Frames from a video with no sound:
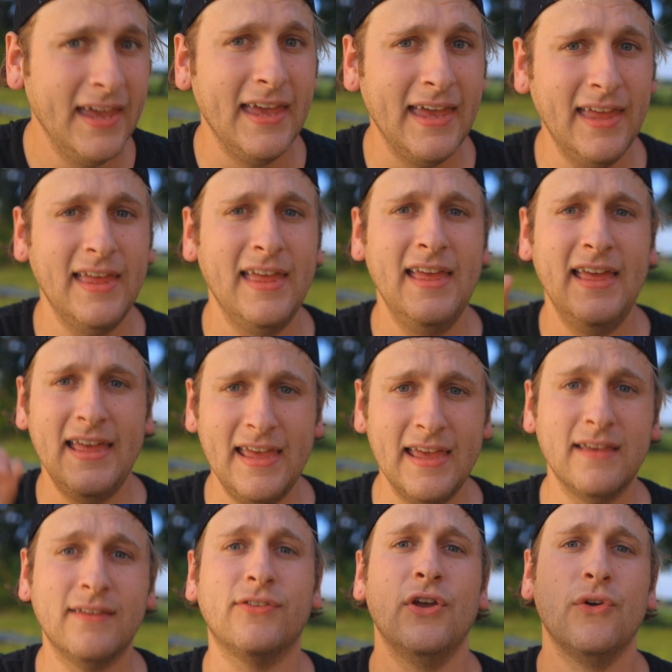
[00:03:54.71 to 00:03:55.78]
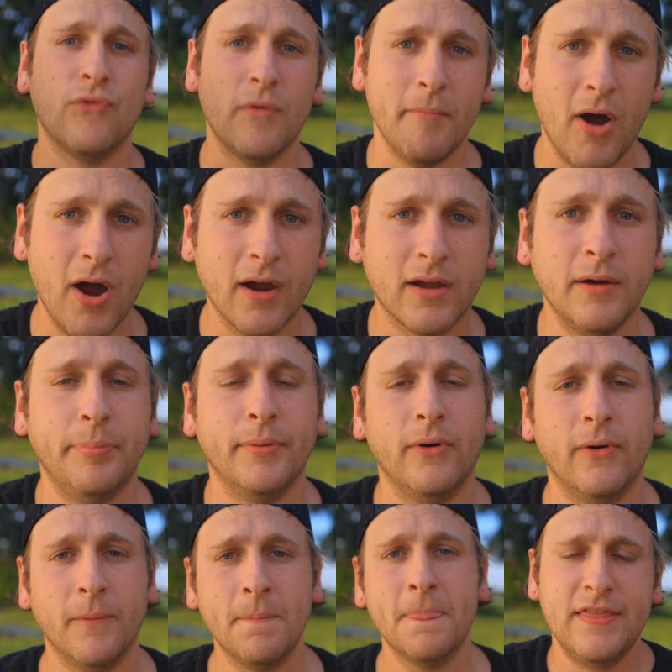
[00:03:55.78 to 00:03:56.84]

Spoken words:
It is remarkable.